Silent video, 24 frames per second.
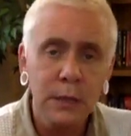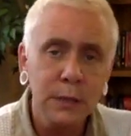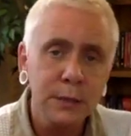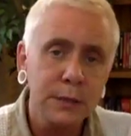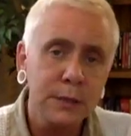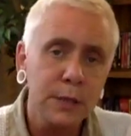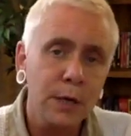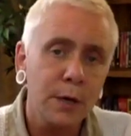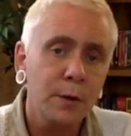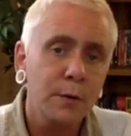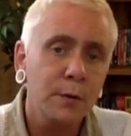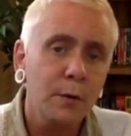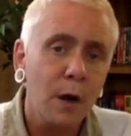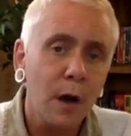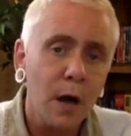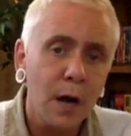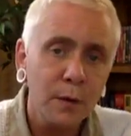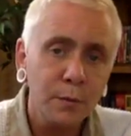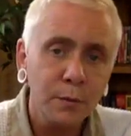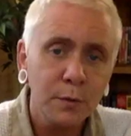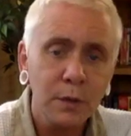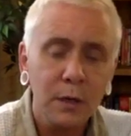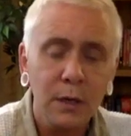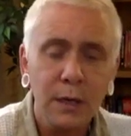So
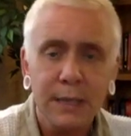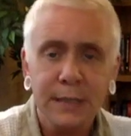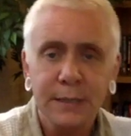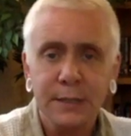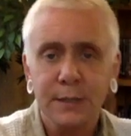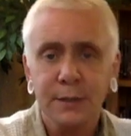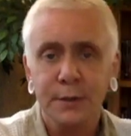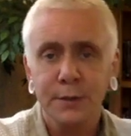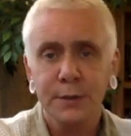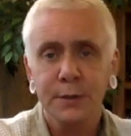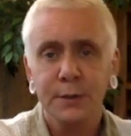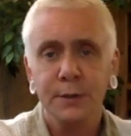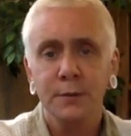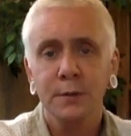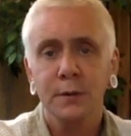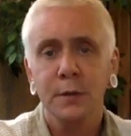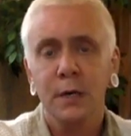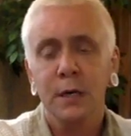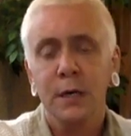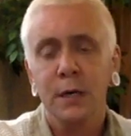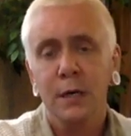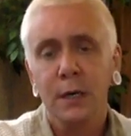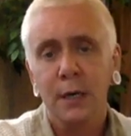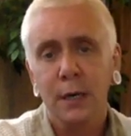I would like to do
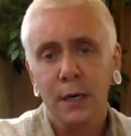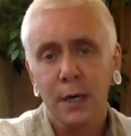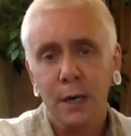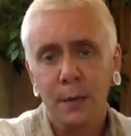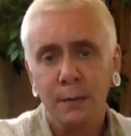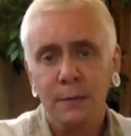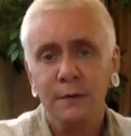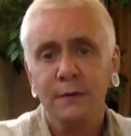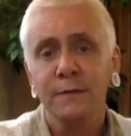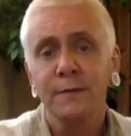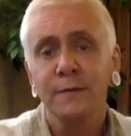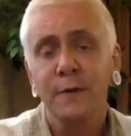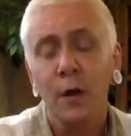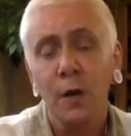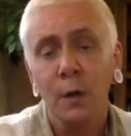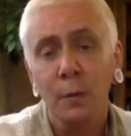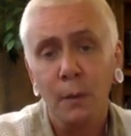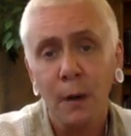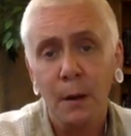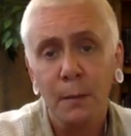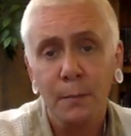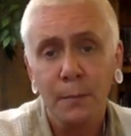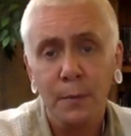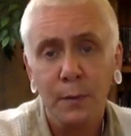a couple of
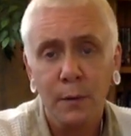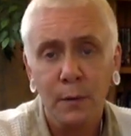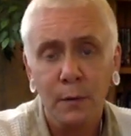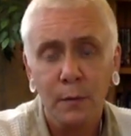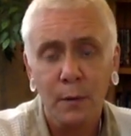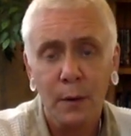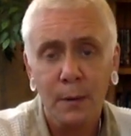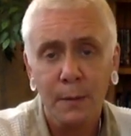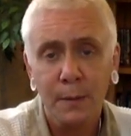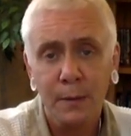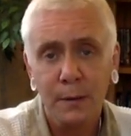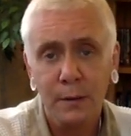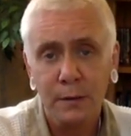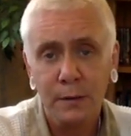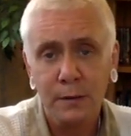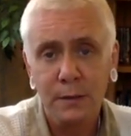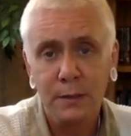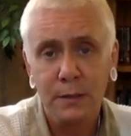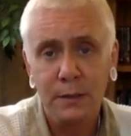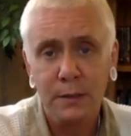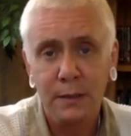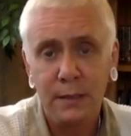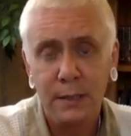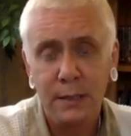follow-up
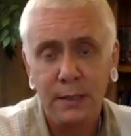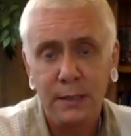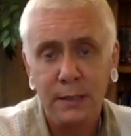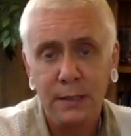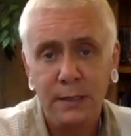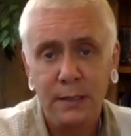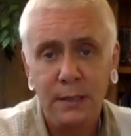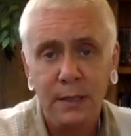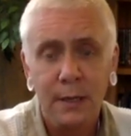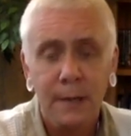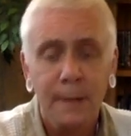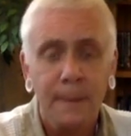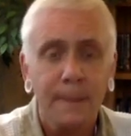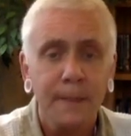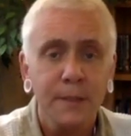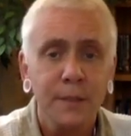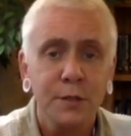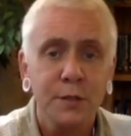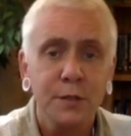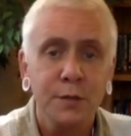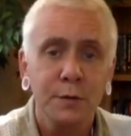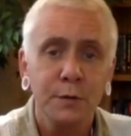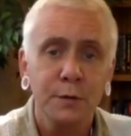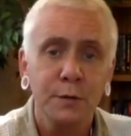webinars to this,
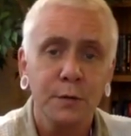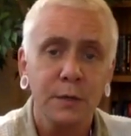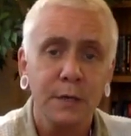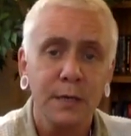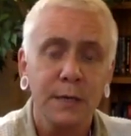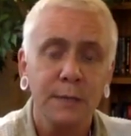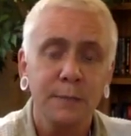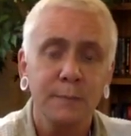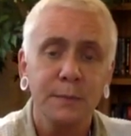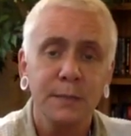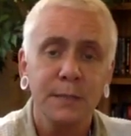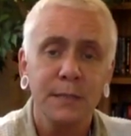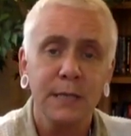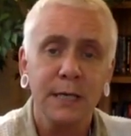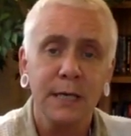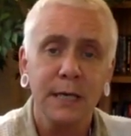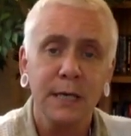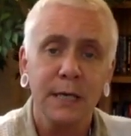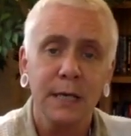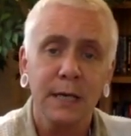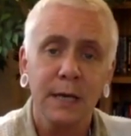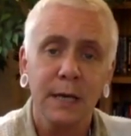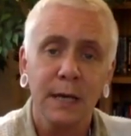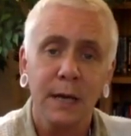to talk in
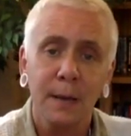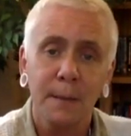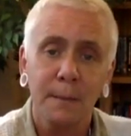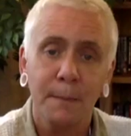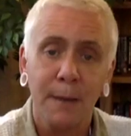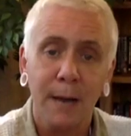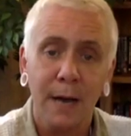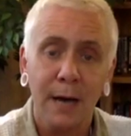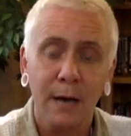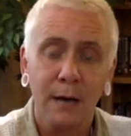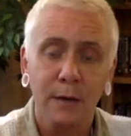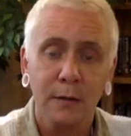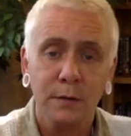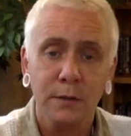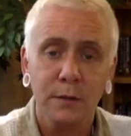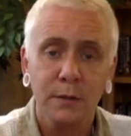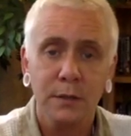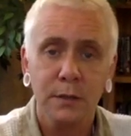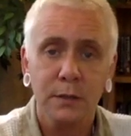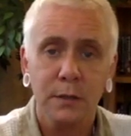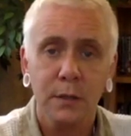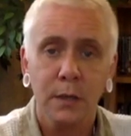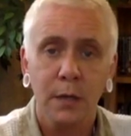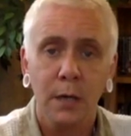particular
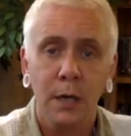about